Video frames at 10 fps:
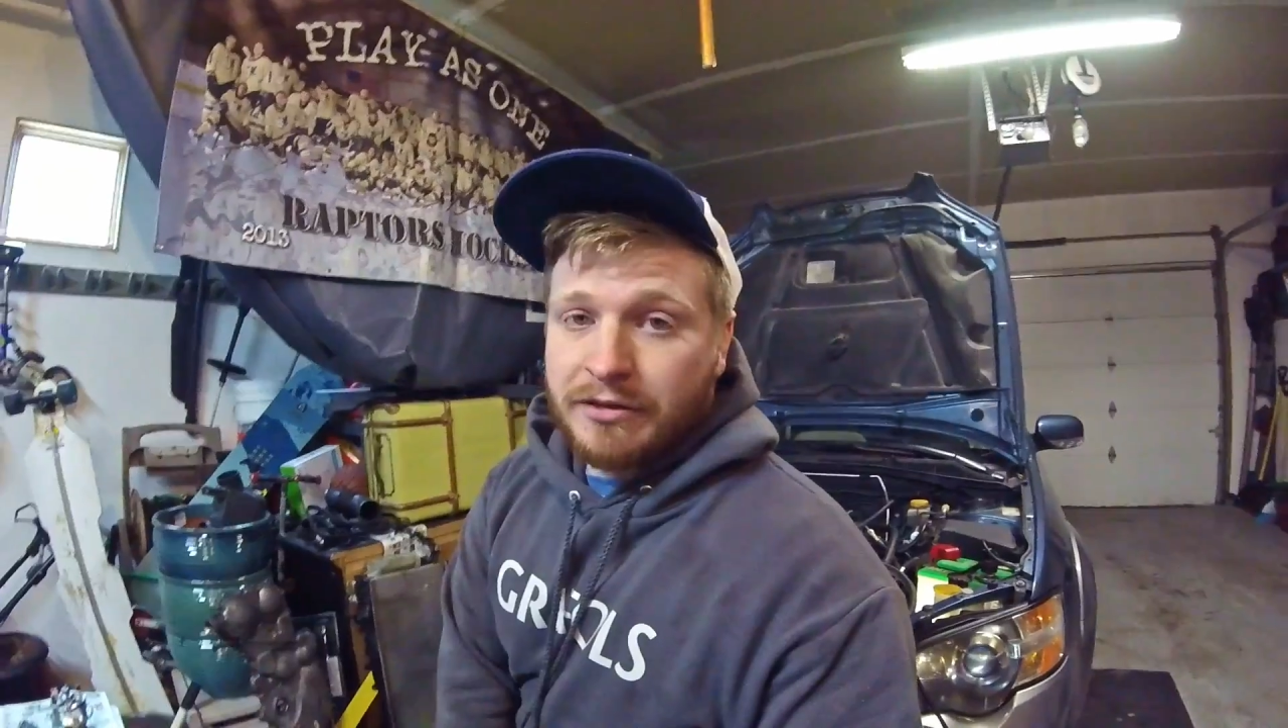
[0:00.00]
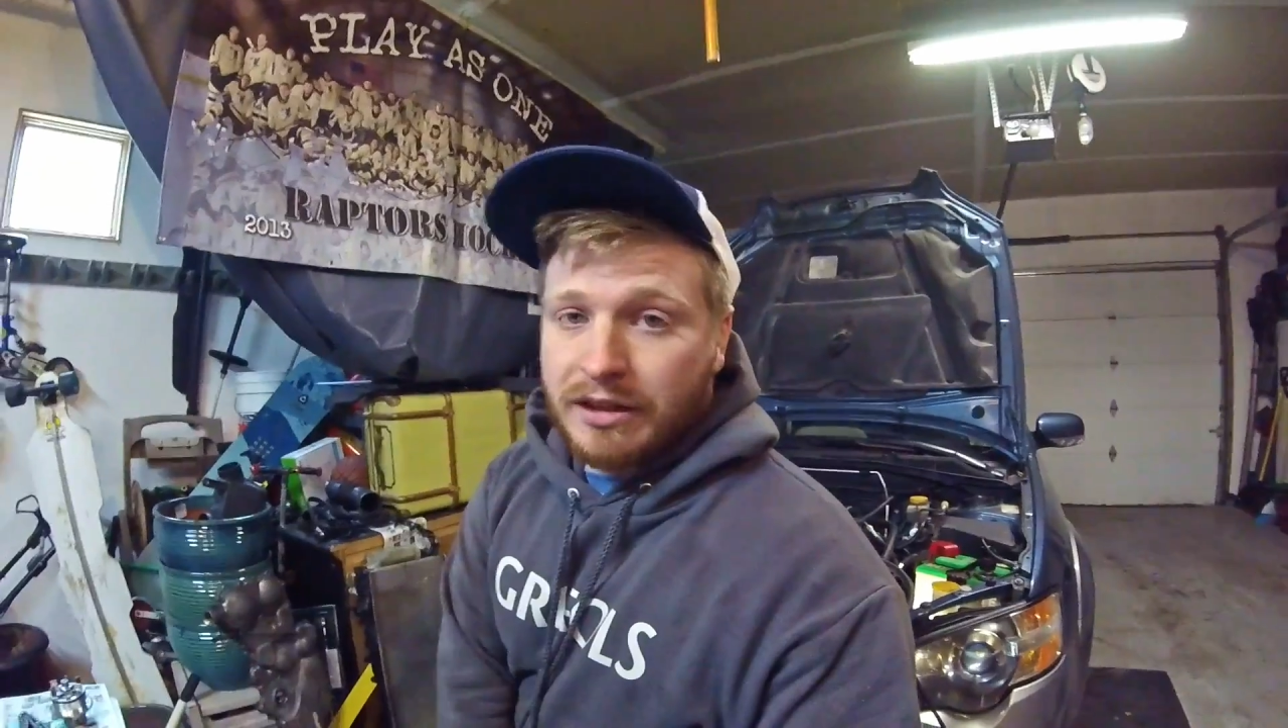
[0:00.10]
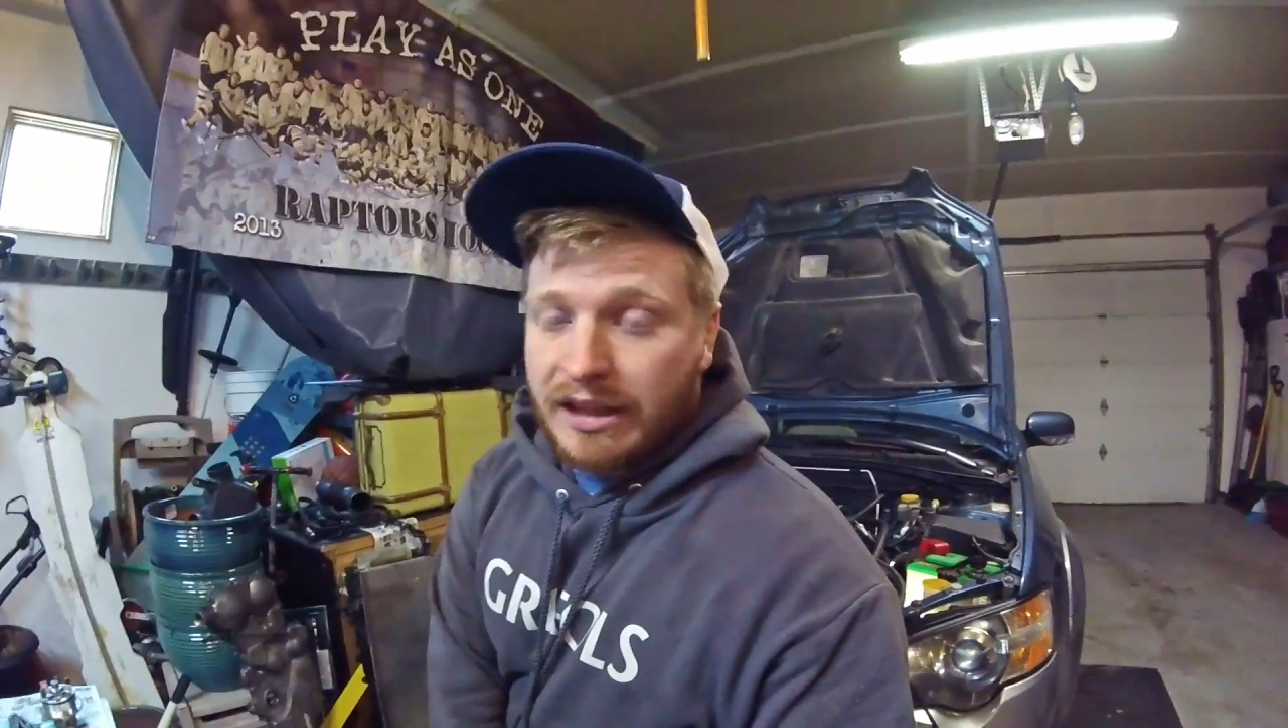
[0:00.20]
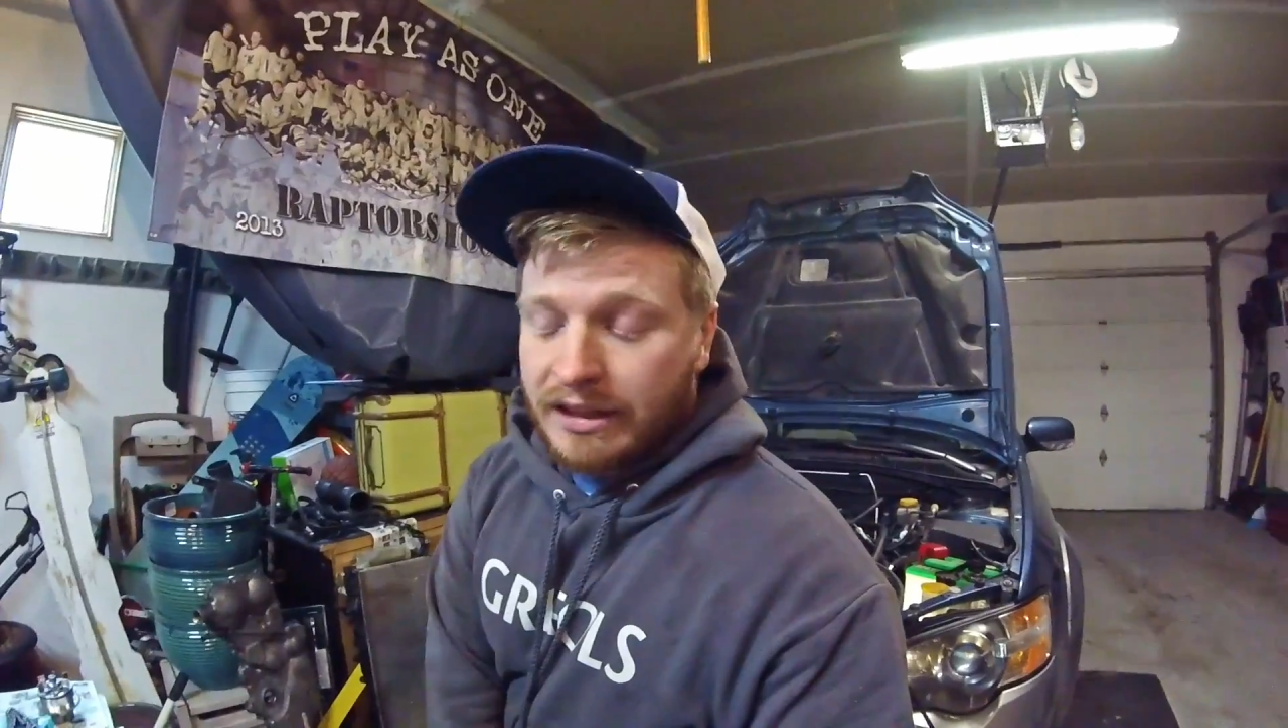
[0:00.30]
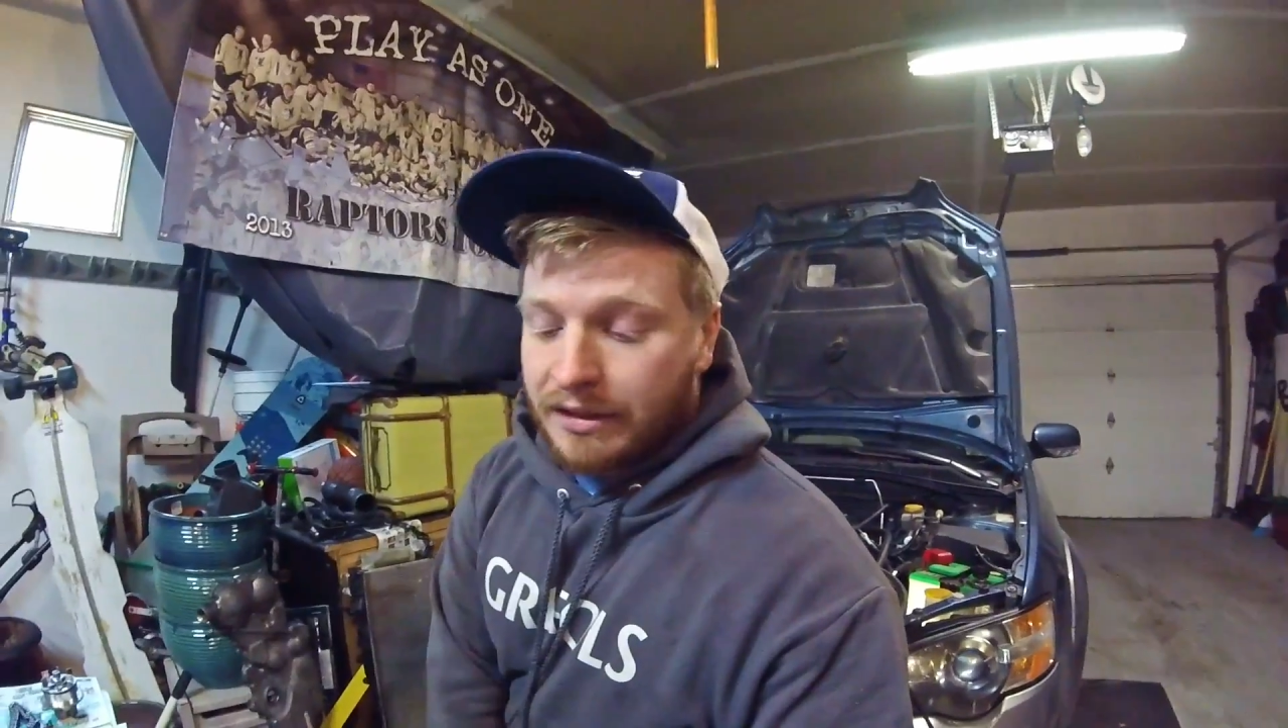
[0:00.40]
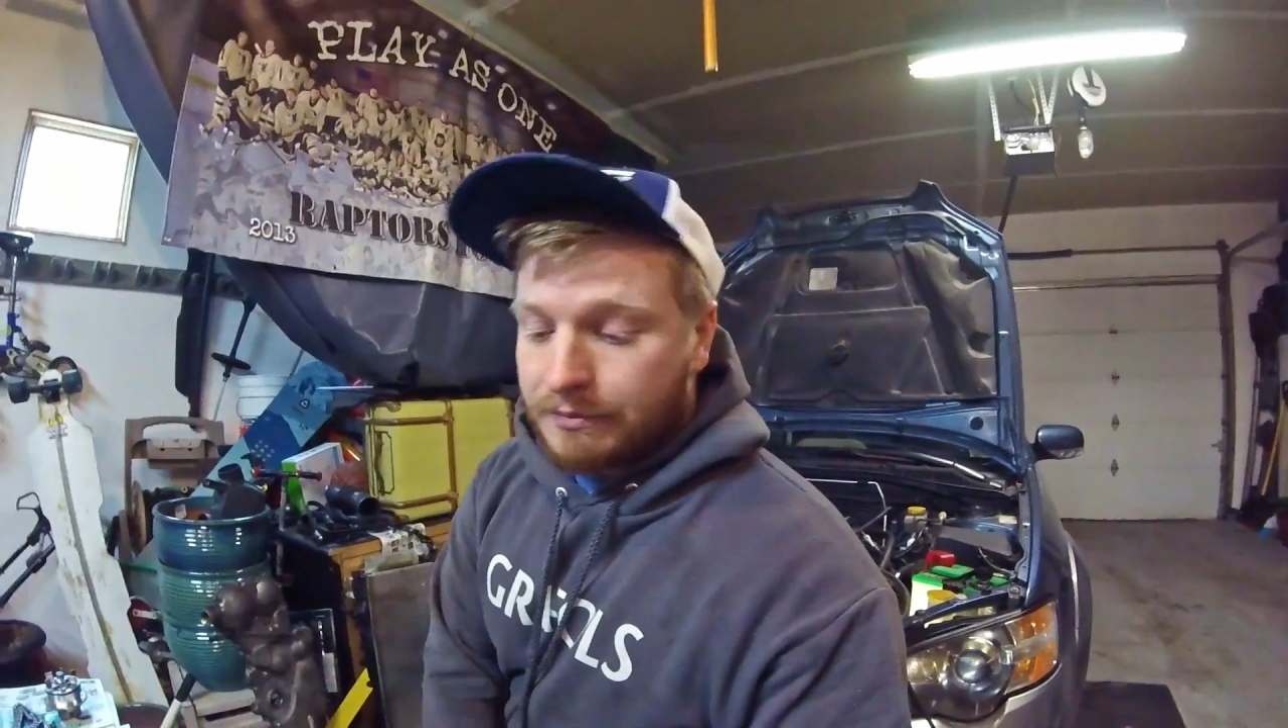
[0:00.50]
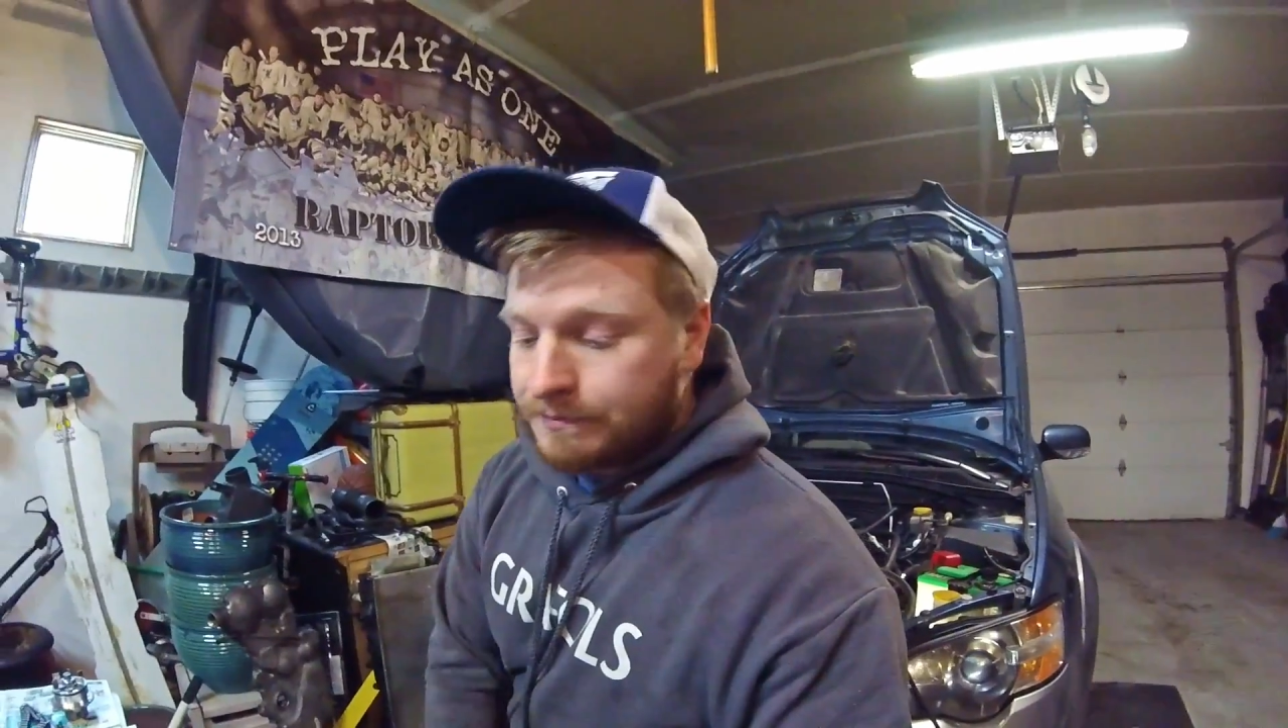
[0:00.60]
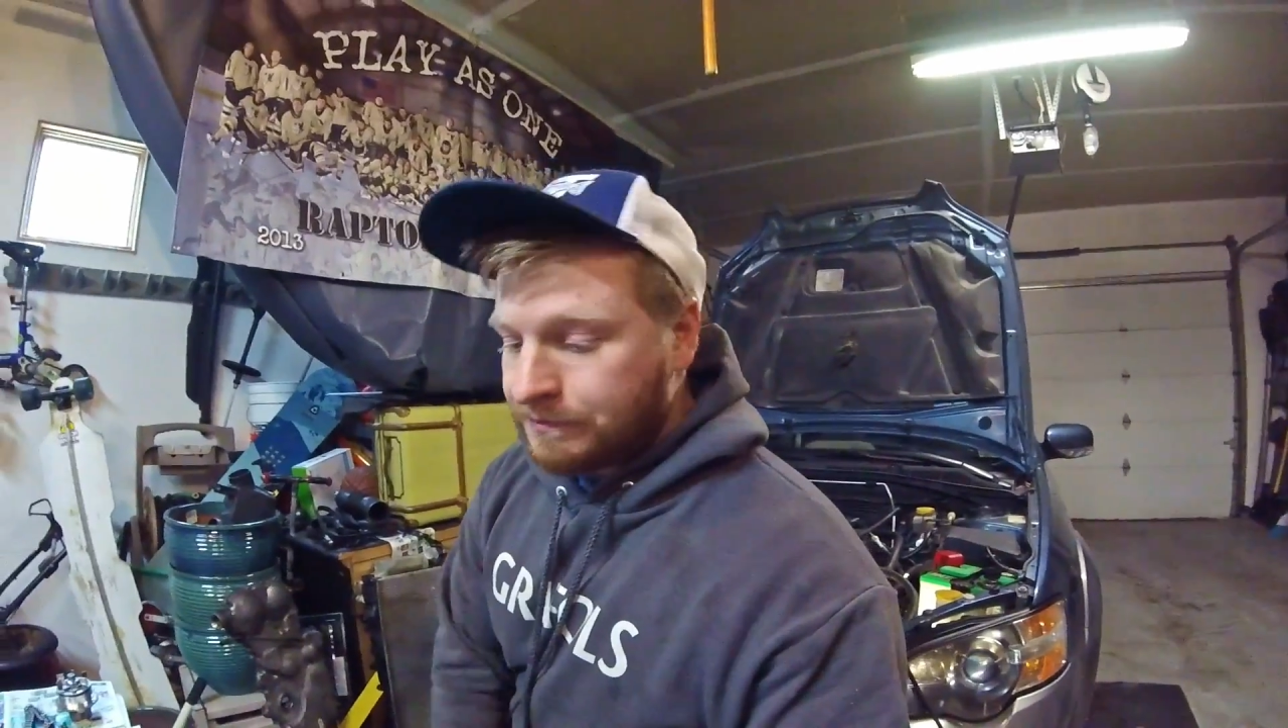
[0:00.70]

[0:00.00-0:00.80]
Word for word: doing lately.